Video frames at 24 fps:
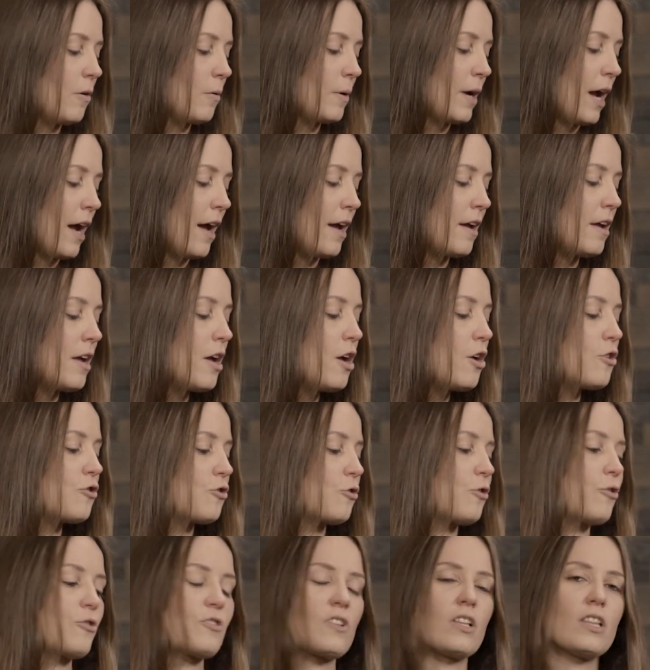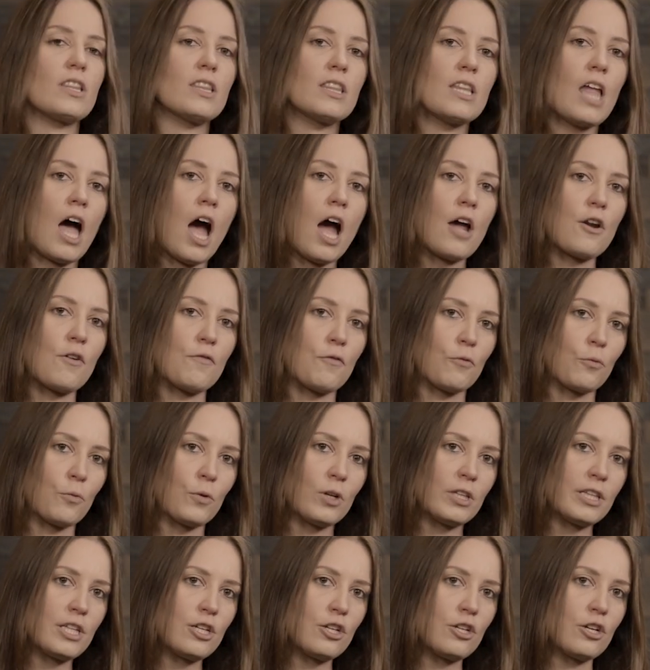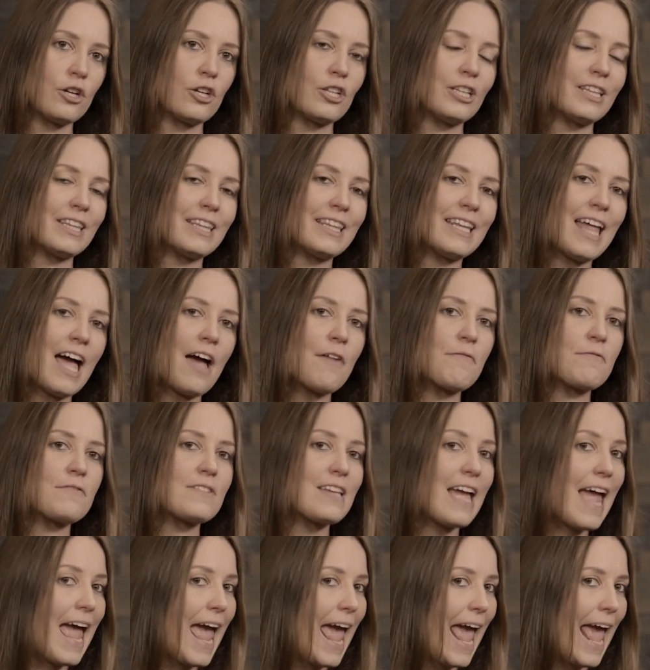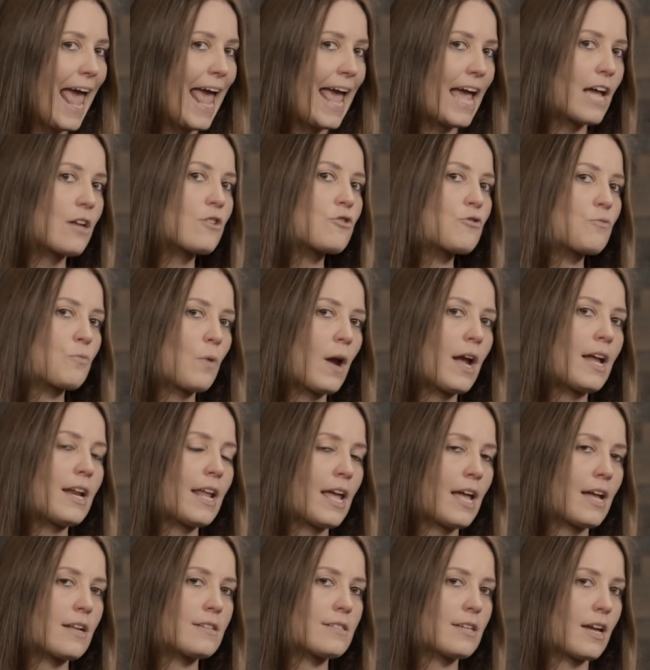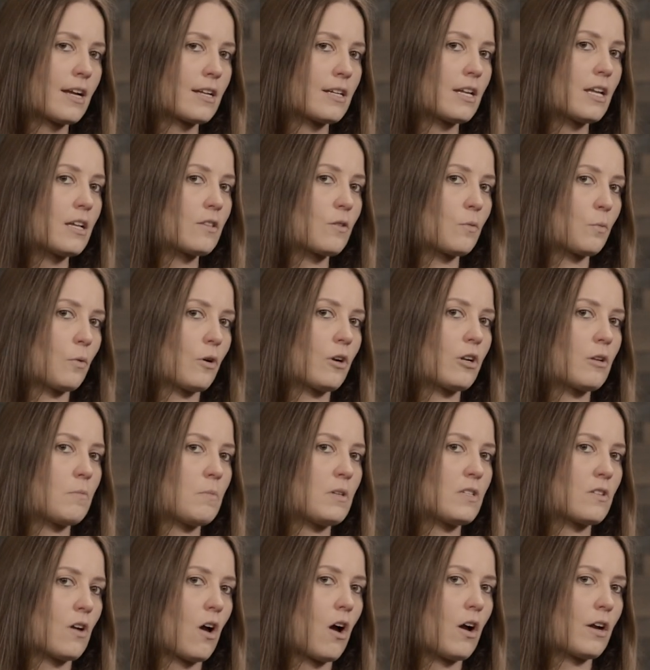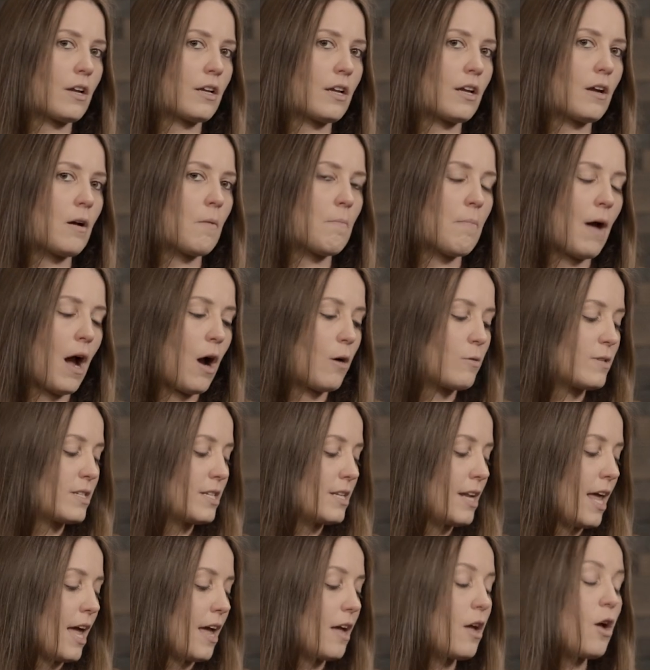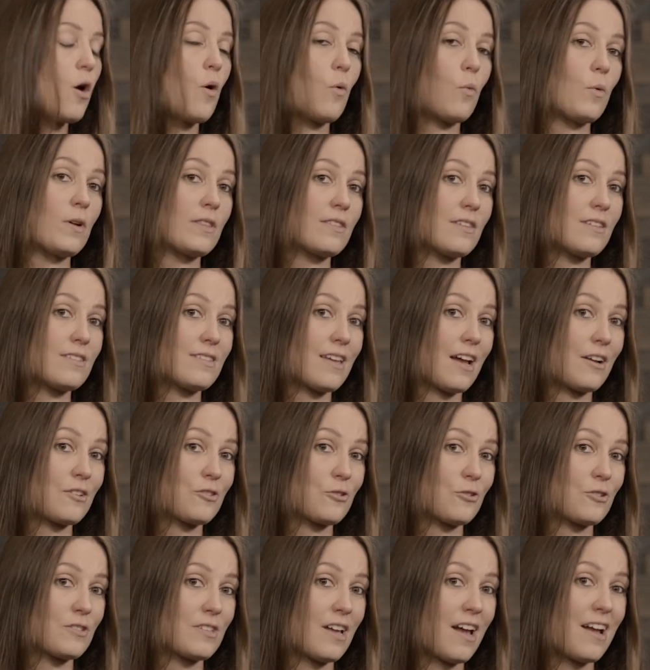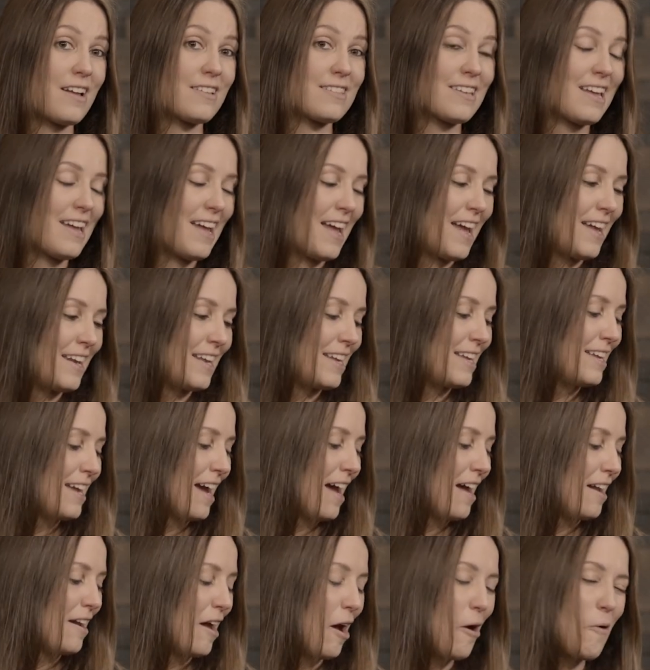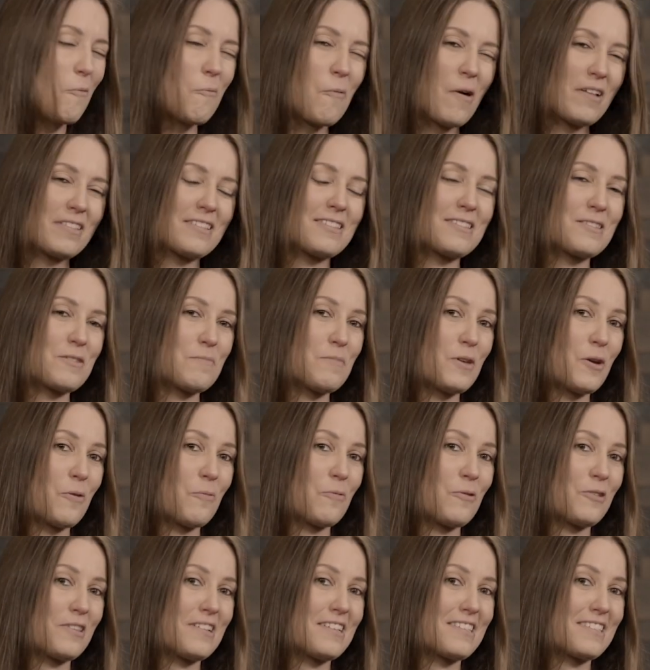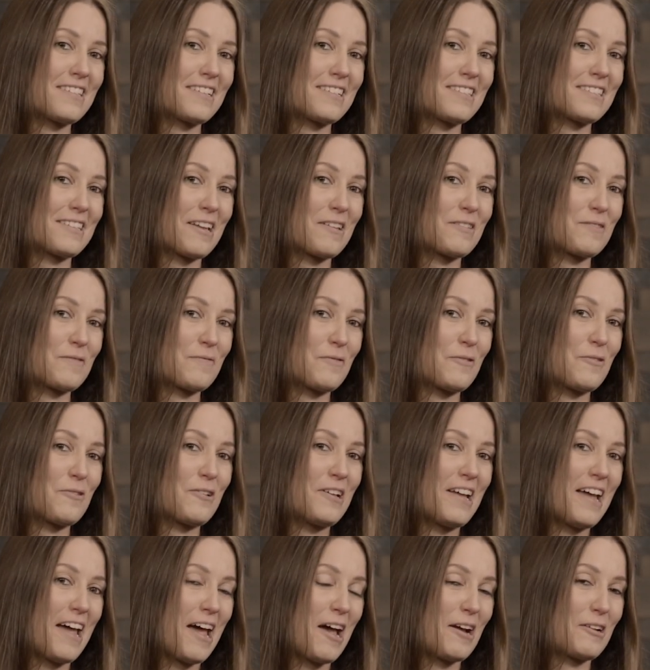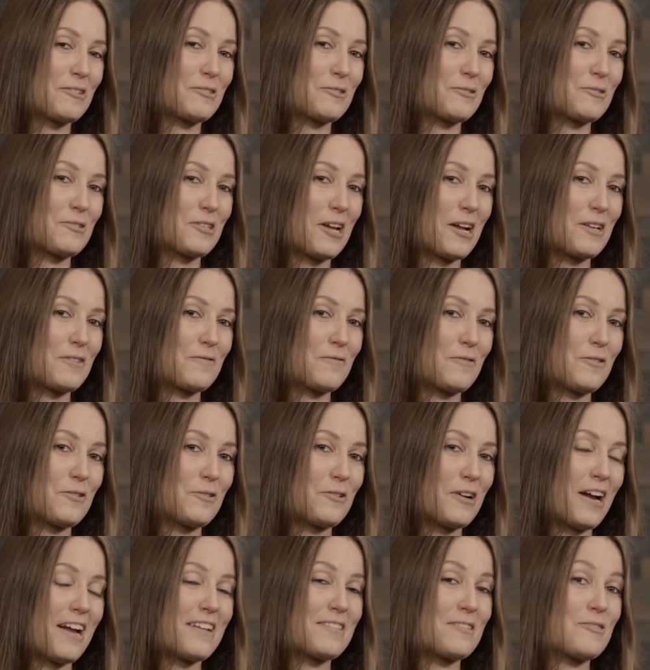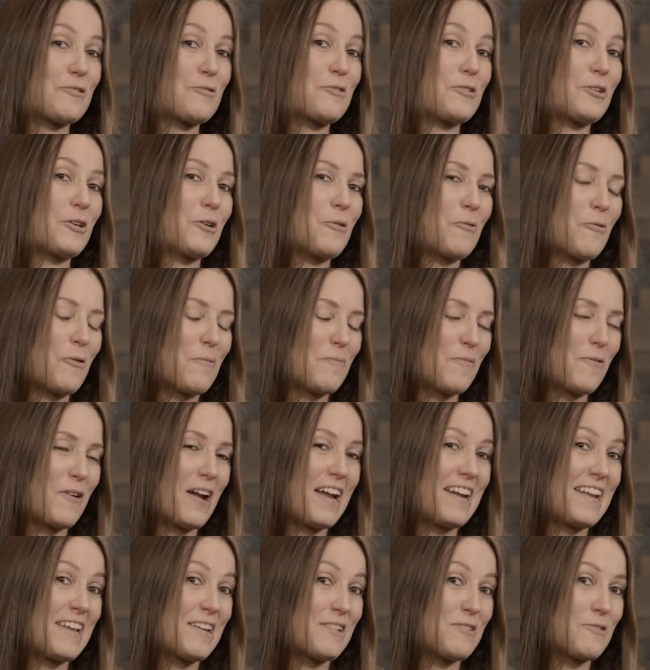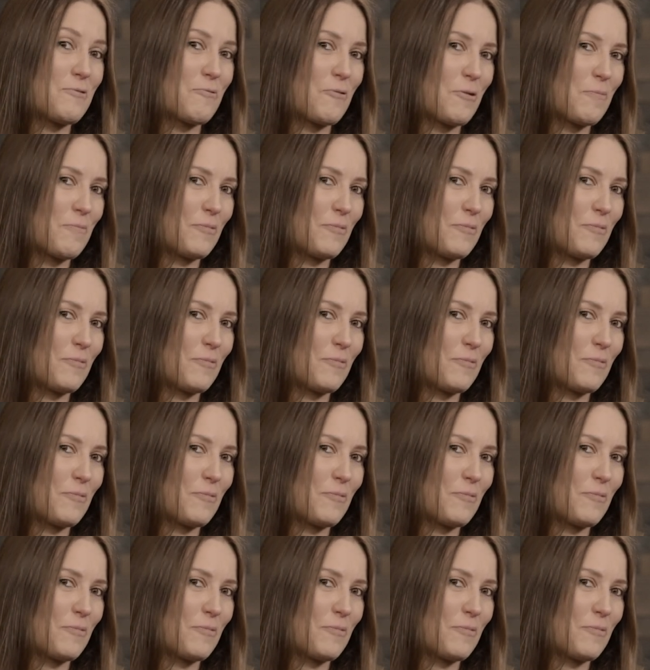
okay? So there's a lot of really good left and right hand technique that we're gonna be talking about today with this this exercise. And again, want this to be a really successful exercise for you guys that you can incorporate in your